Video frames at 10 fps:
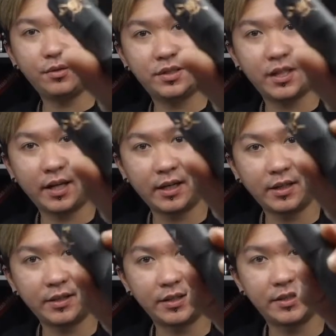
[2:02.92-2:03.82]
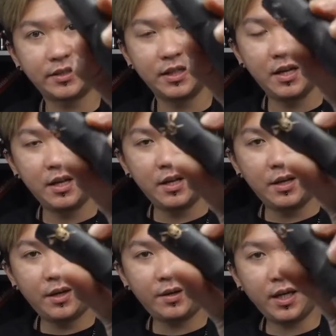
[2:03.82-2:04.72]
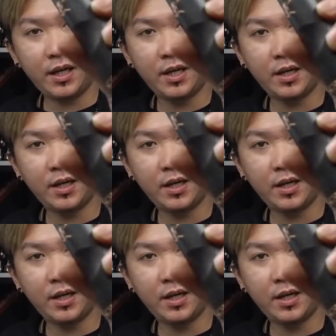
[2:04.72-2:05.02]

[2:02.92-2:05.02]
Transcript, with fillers: looks like, like this. Okay,